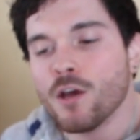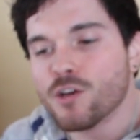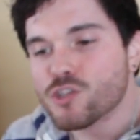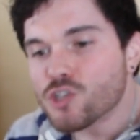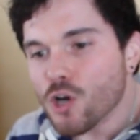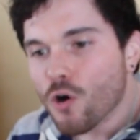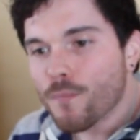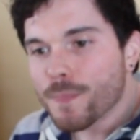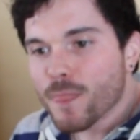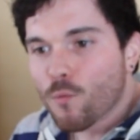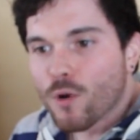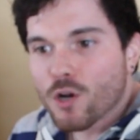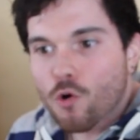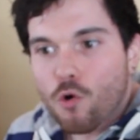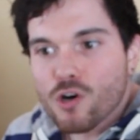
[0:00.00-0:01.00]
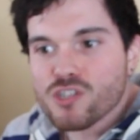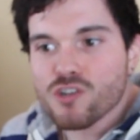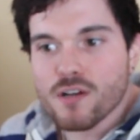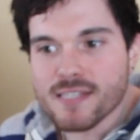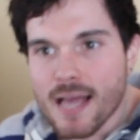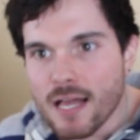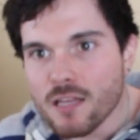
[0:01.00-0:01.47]
So when
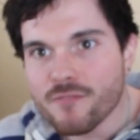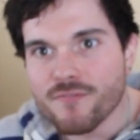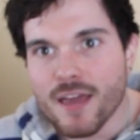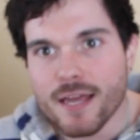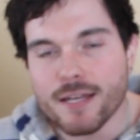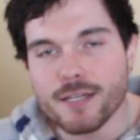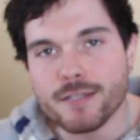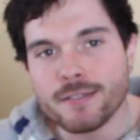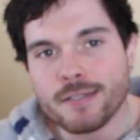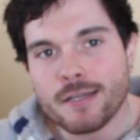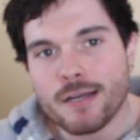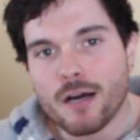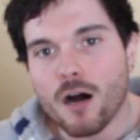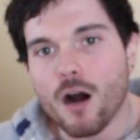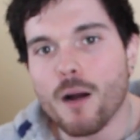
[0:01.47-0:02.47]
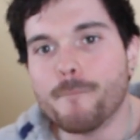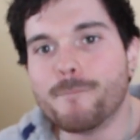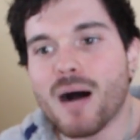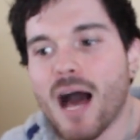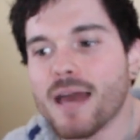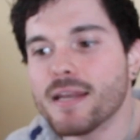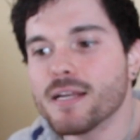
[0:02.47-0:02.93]
cortisol is elevated, our
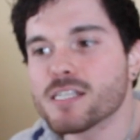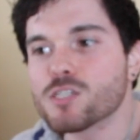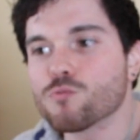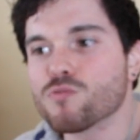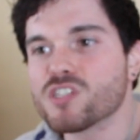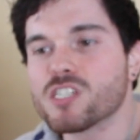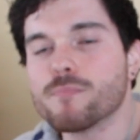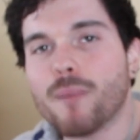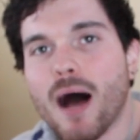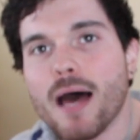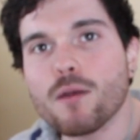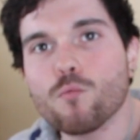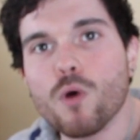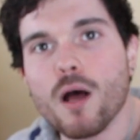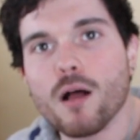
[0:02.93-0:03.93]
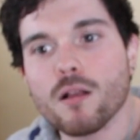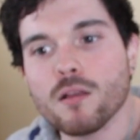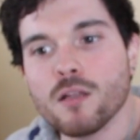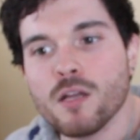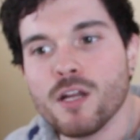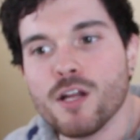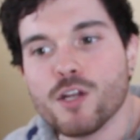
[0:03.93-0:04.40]
body doesn't respond
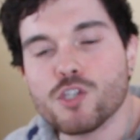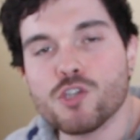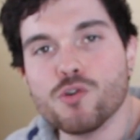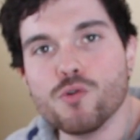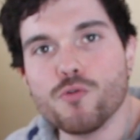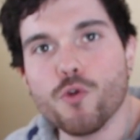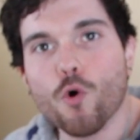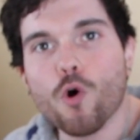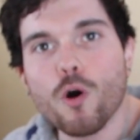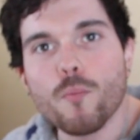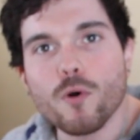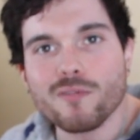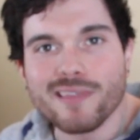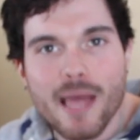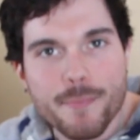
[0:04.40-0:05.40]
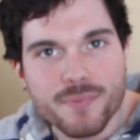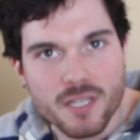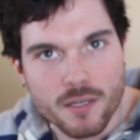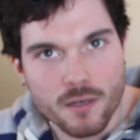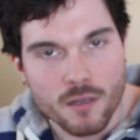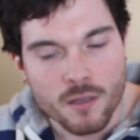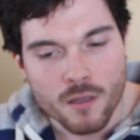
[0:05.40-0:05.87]
well to the hormone
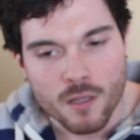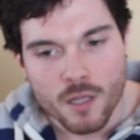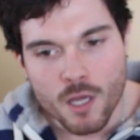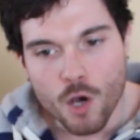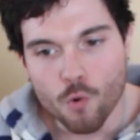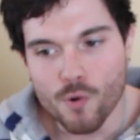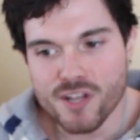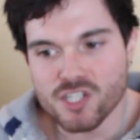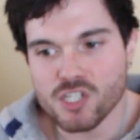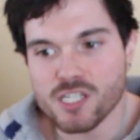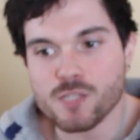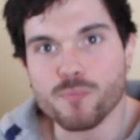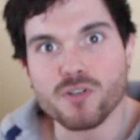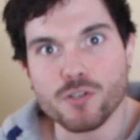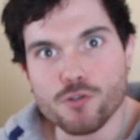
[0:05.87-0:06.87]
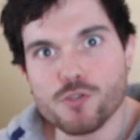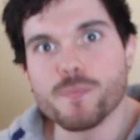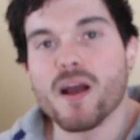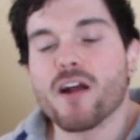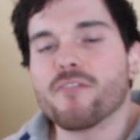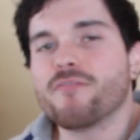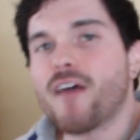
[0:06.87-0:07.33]
leptin, which is produced
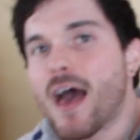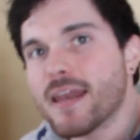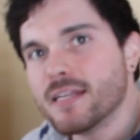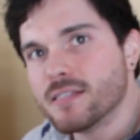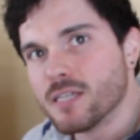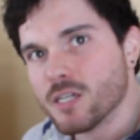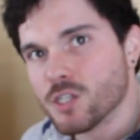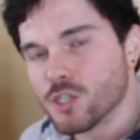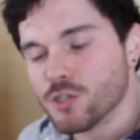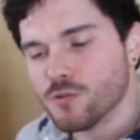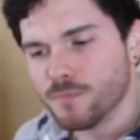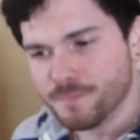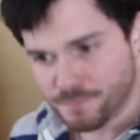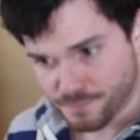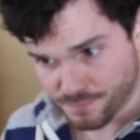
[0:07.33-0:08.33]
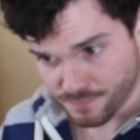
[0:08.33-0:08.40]
by our fatty tissue,